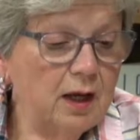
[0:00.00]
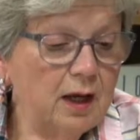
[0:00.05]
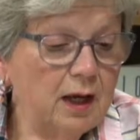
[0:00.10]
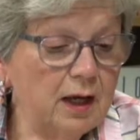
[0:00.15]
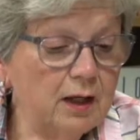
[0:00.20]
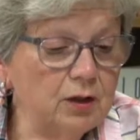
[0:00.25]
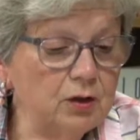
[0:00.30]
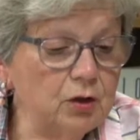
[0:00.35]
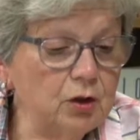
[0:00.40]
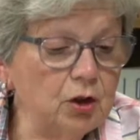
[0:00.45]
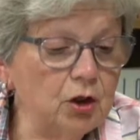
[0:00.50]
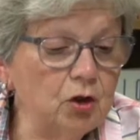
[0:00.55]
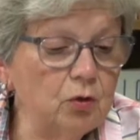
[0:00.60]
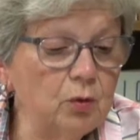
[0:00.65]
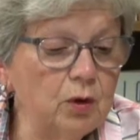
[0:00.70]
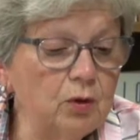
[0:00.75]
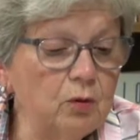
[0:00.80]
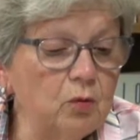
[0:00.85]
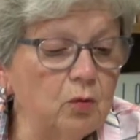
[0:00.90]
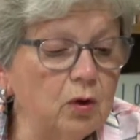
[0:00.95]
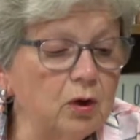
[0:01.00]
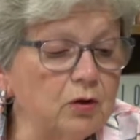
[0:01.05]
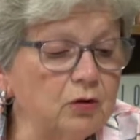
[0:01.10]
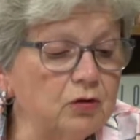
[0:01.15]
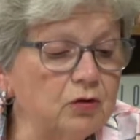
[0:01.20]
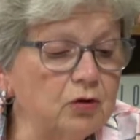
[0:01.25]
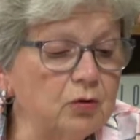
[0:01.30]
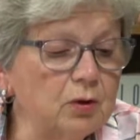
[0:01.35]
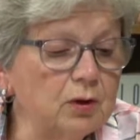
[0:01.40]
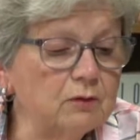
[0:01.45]
And you, when
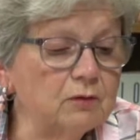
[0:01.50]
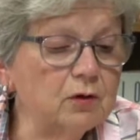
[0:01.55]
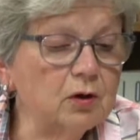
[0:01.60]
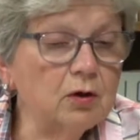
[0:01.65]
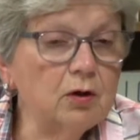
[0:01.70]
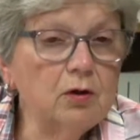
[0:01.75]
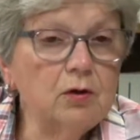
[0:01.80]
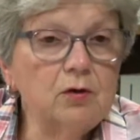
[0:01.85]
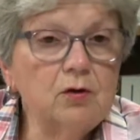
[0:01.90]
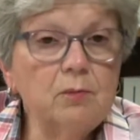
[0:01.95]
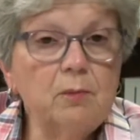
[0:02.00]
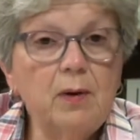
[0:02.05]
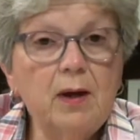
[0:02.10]
once you have turned